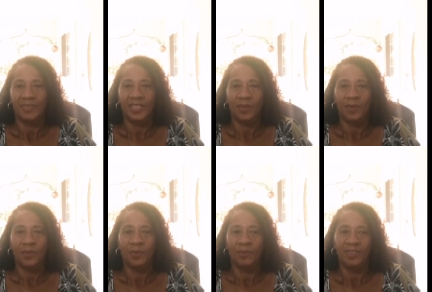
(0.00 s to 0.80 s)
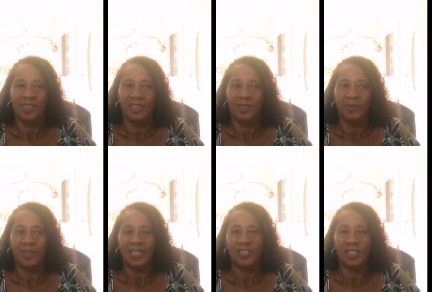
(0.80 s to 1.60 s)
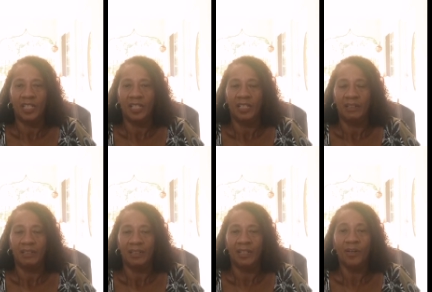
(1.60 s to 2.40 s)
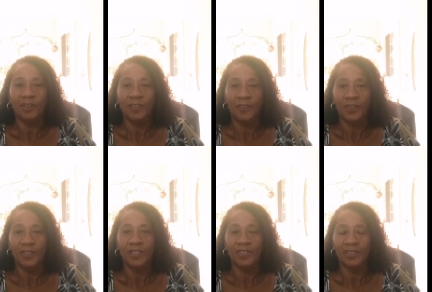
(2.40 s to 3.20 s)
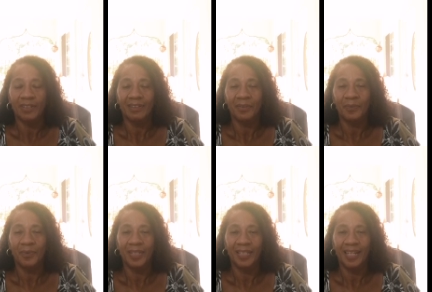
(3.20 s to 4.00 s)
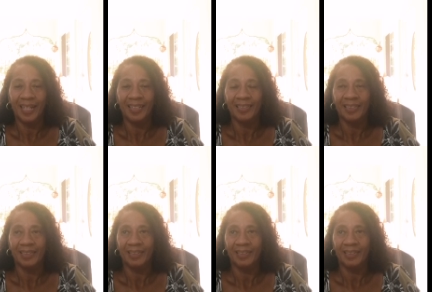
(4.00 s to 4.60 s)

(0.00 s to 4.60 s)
So, you know, I actually like the furniture that we had.